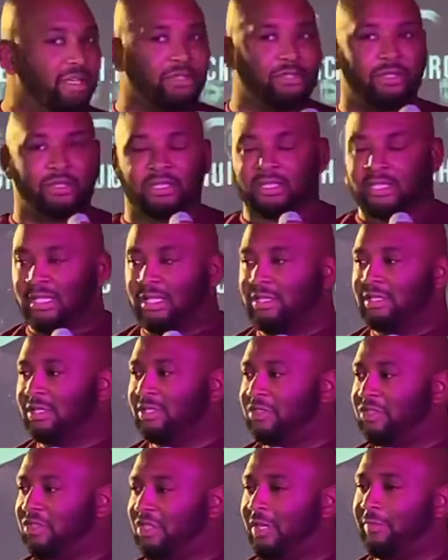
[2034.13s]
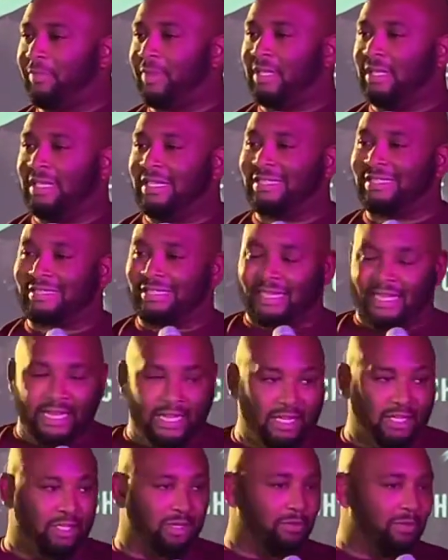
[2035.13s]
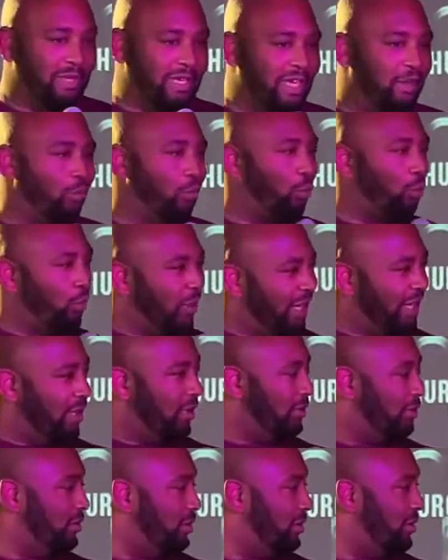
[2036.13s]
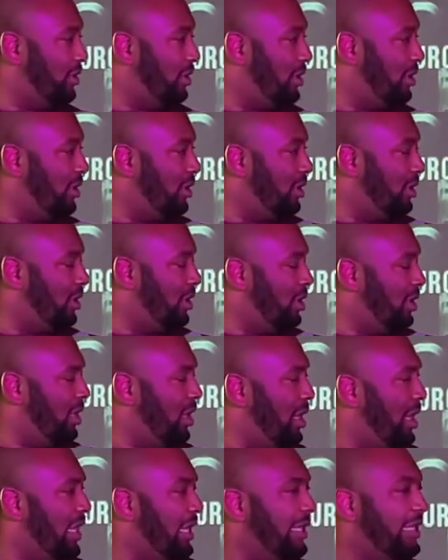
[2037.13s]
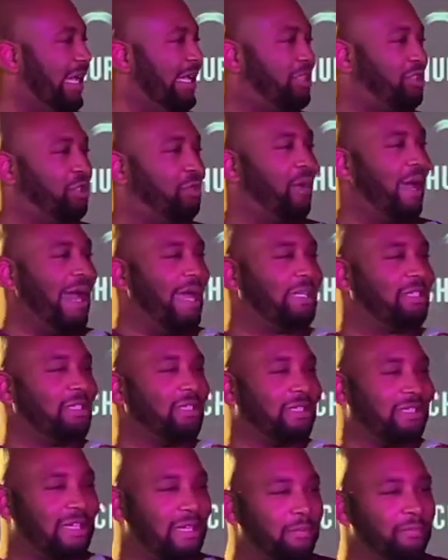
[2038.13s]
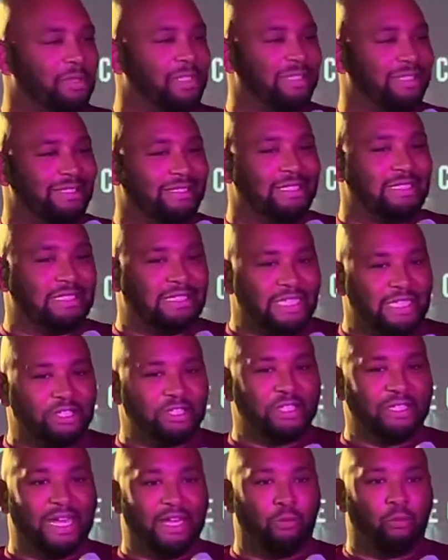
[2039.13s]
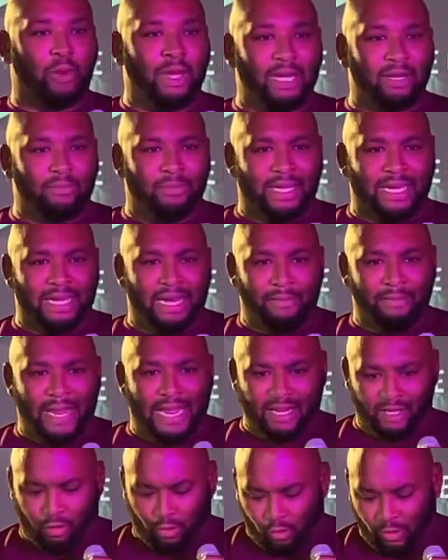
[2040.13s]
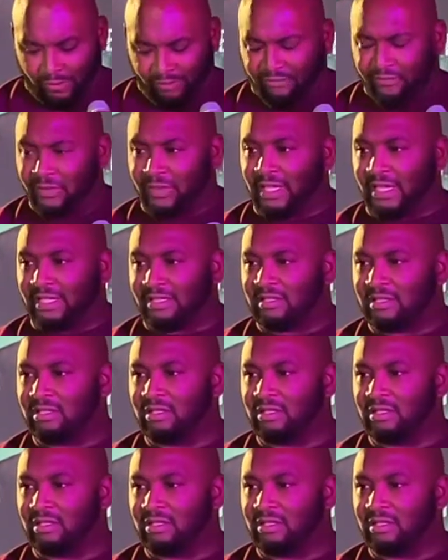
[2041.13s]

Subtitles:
your citizenship in this kingdom get real? That you had to come to the decision that, wait a minute, I'm not equipped for this.